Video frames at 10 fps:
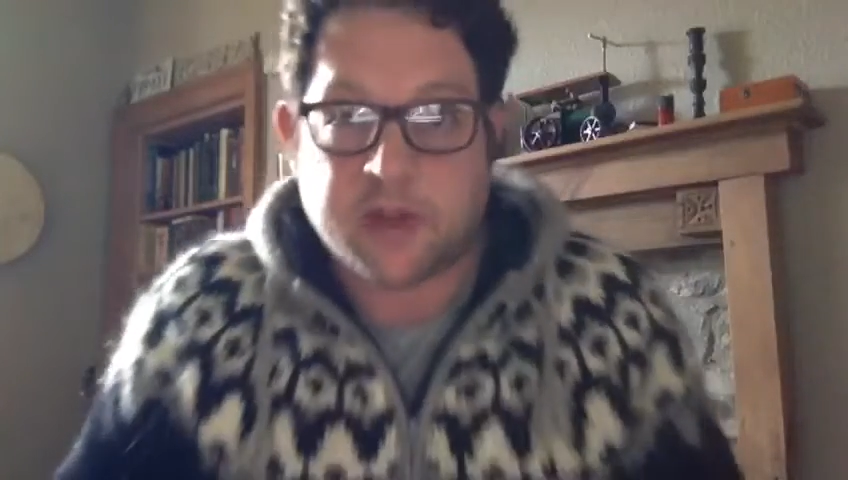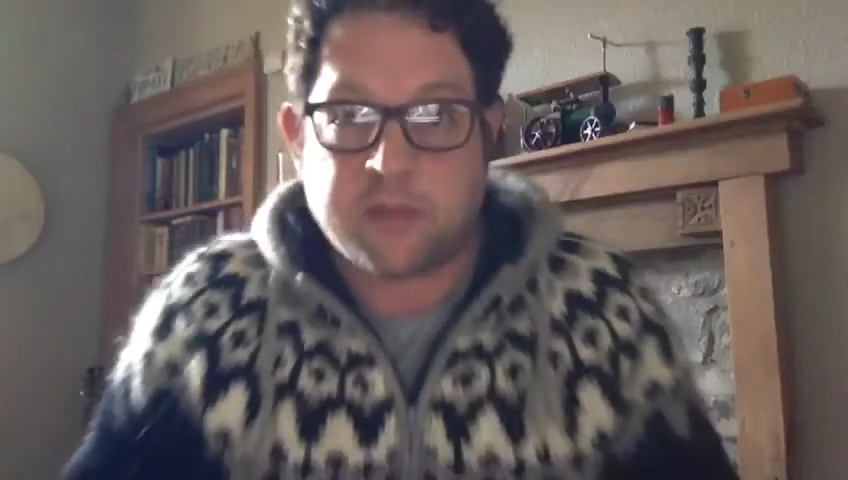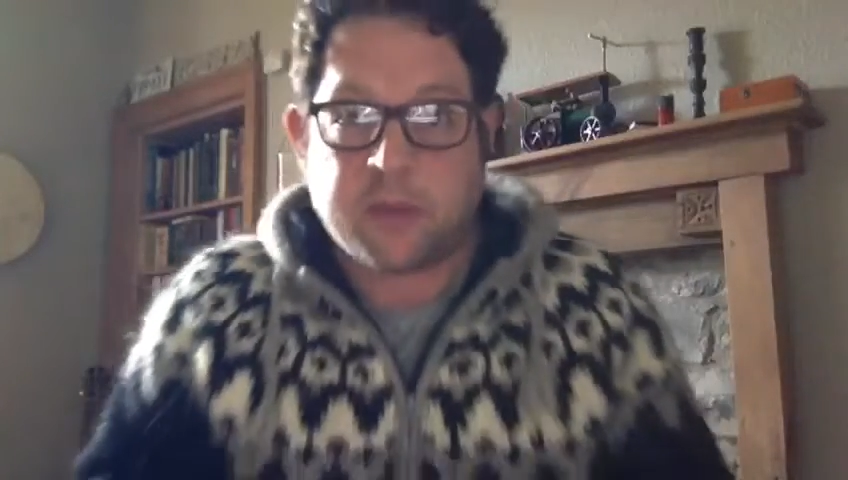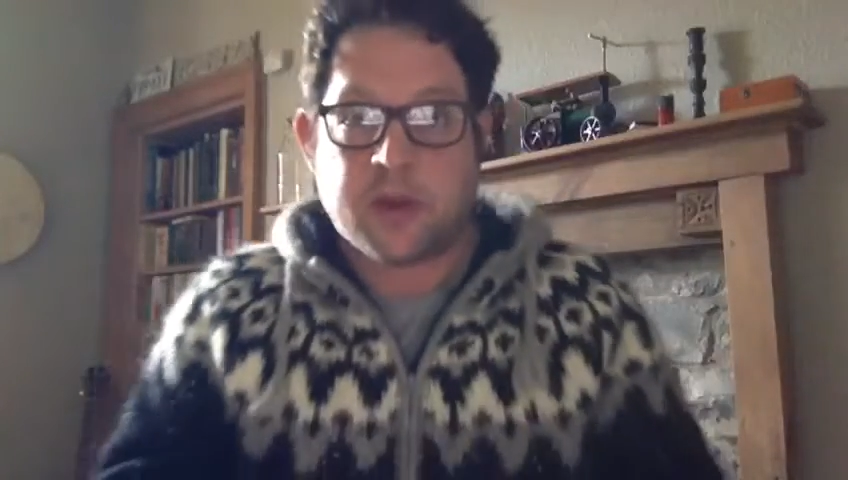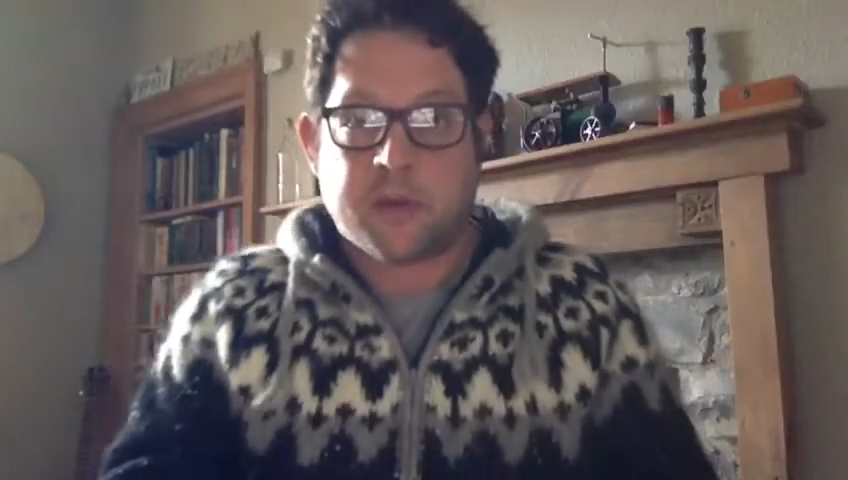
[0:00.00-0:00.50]

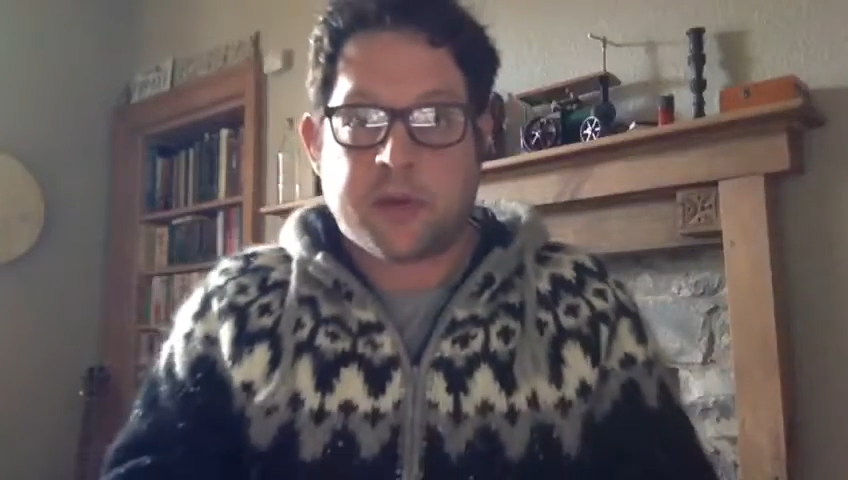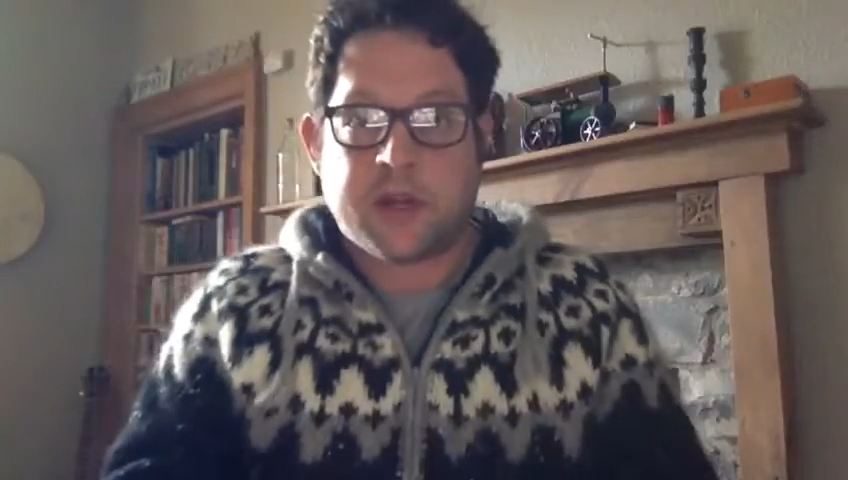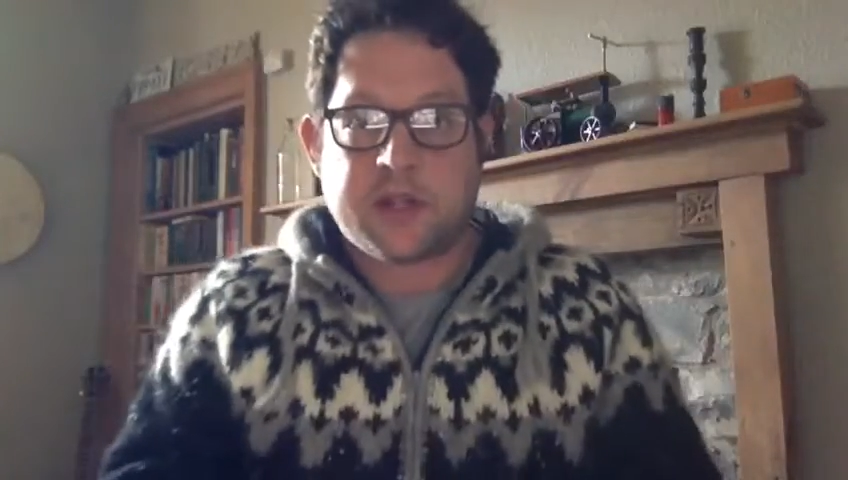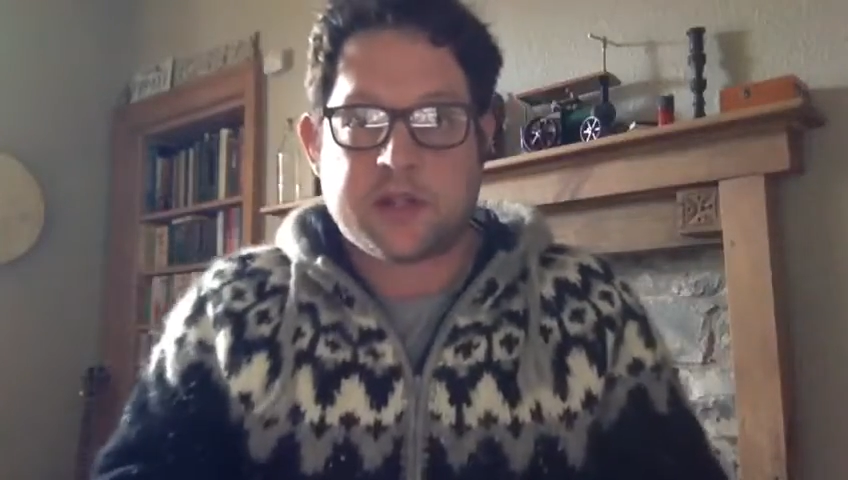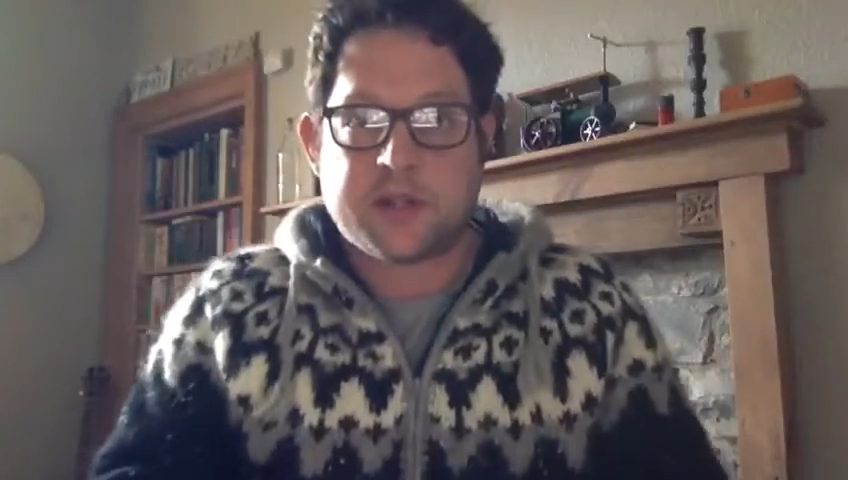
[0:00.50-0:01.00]
I've been
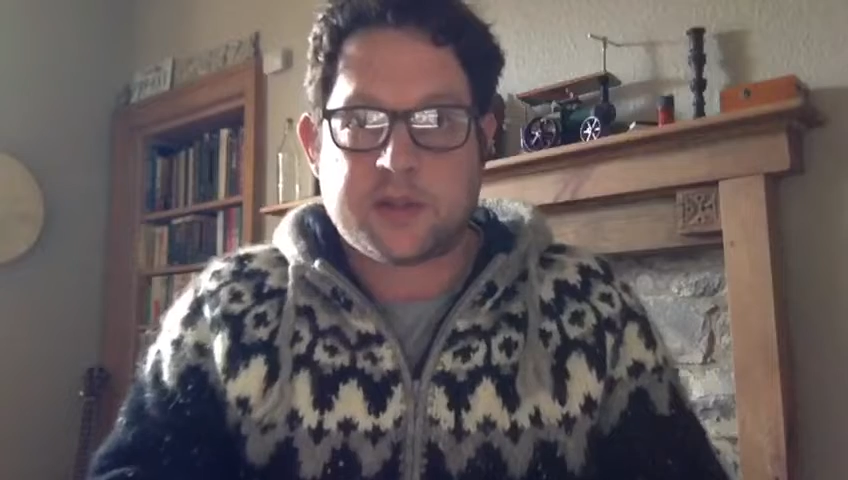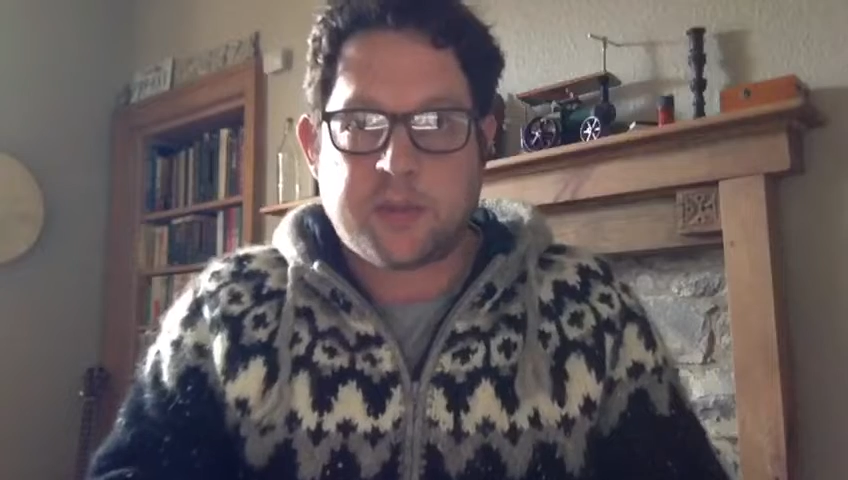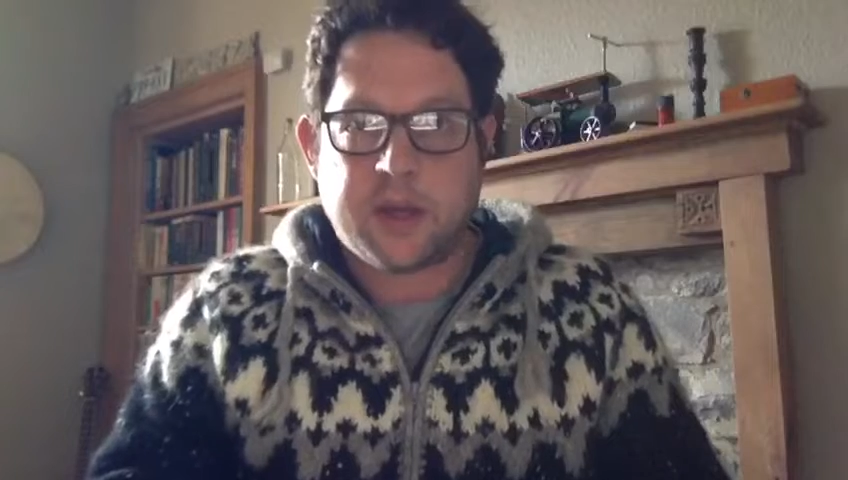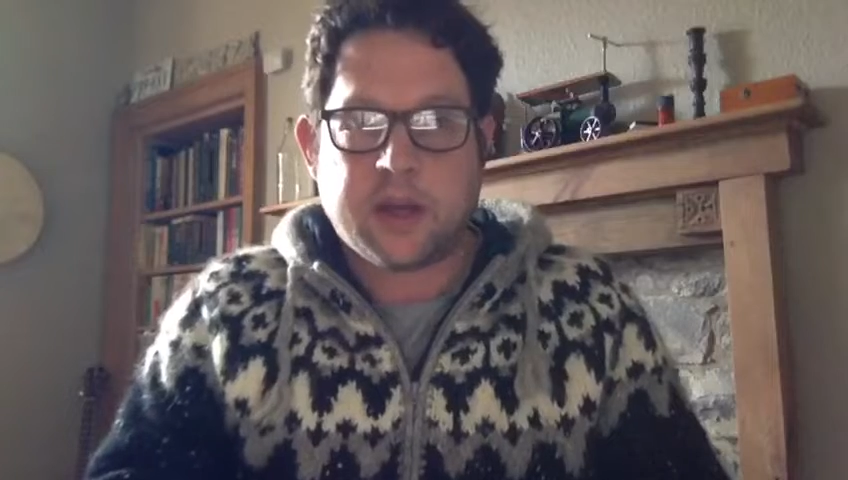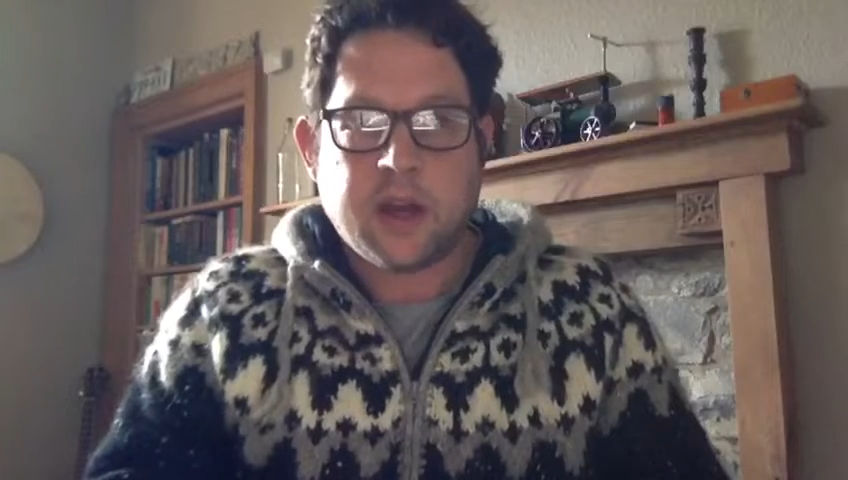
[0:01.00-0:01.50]
nominated to
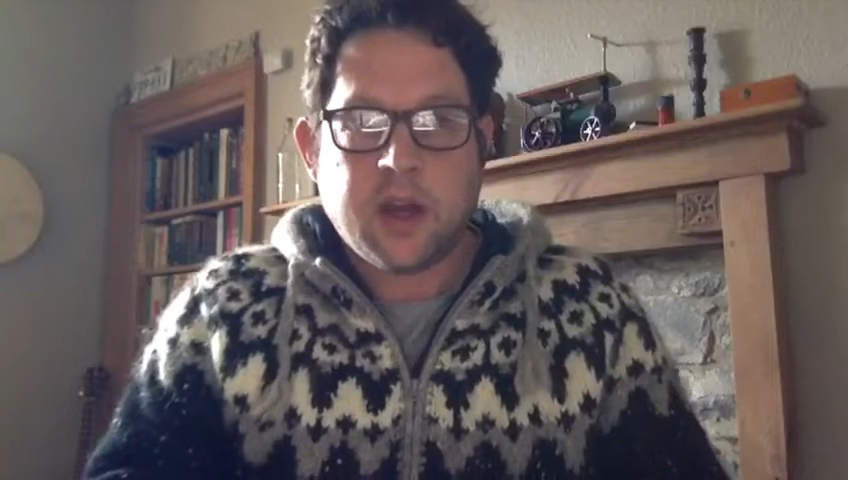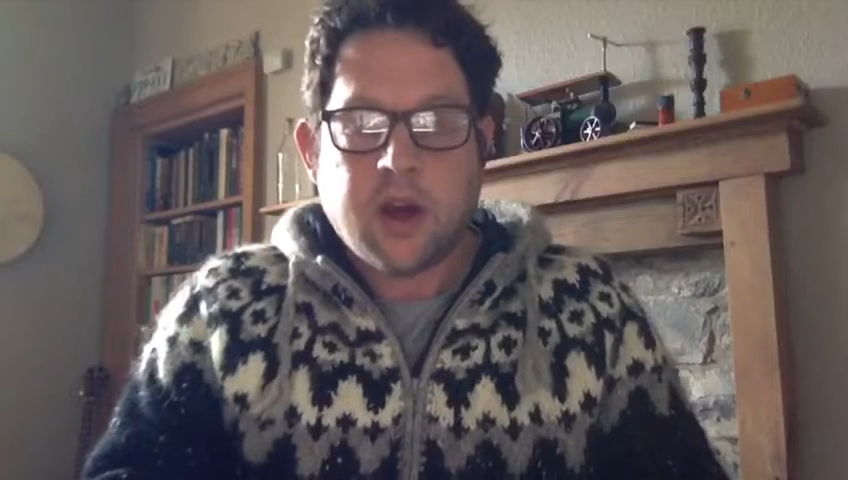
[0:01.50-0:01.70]
speak